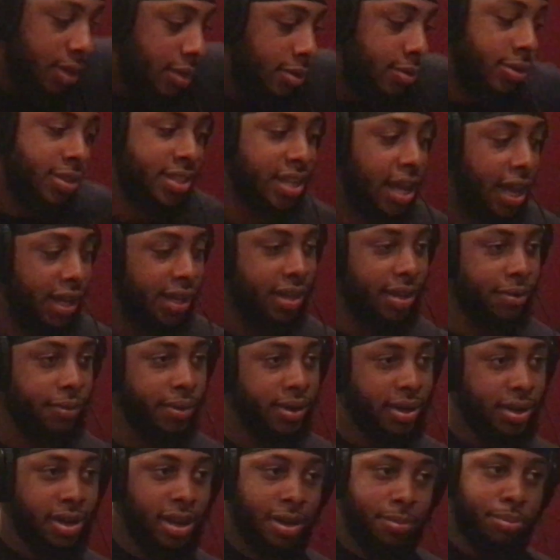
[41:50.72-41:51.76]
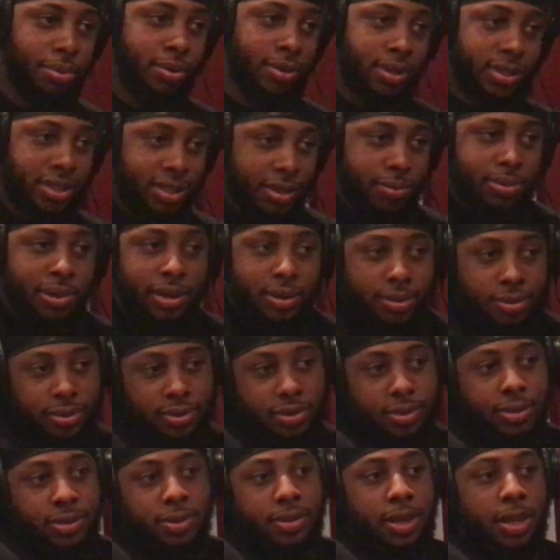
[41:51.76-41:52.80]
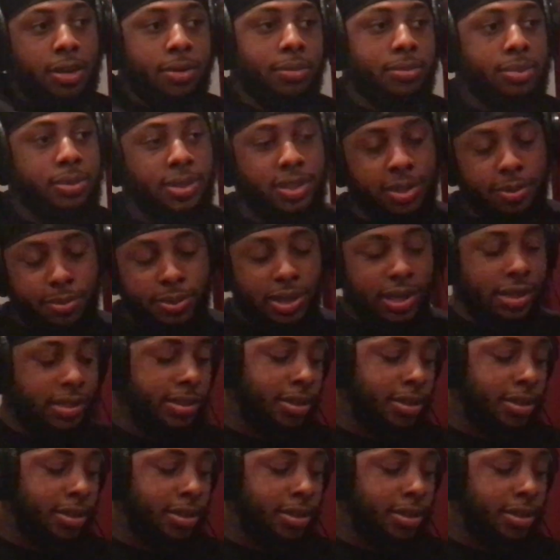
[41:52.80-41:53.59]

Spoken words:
you just gotta get rid of that bullshit, bro. Help stimulate